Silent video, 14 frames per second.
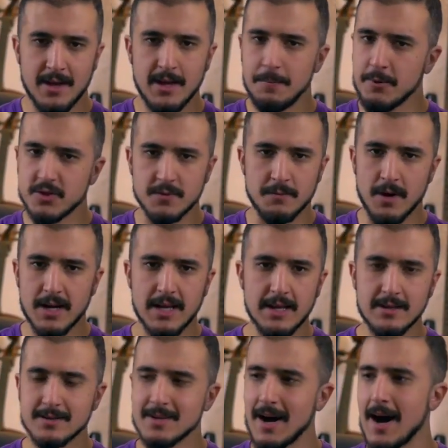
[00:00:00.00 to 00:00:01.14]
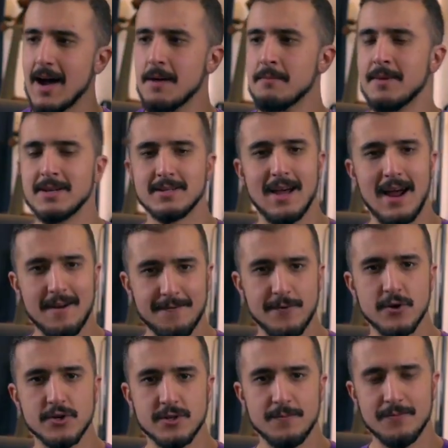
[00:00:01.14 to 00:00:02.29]
He puts money, time, and
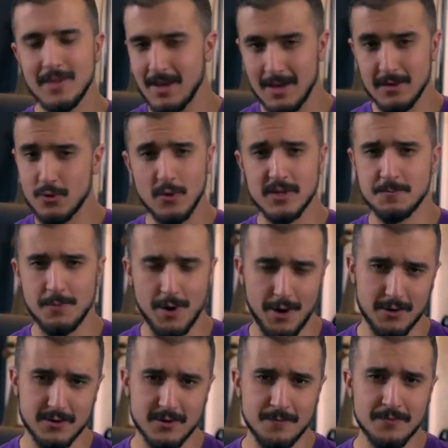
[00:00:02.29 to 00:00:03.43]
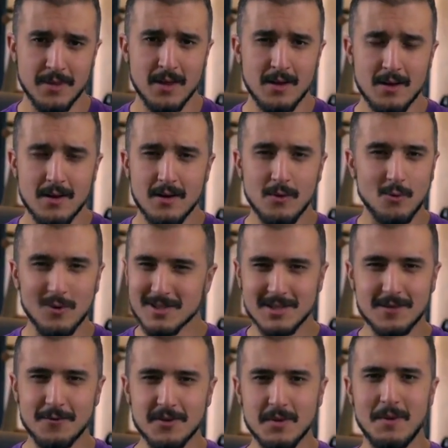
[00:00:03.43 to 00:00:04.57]
effort into his product. What's
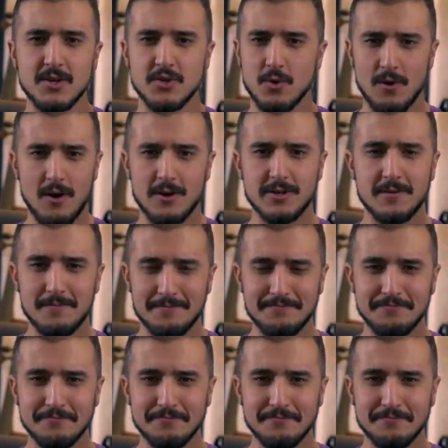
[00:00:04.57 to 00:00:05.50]
different about your art?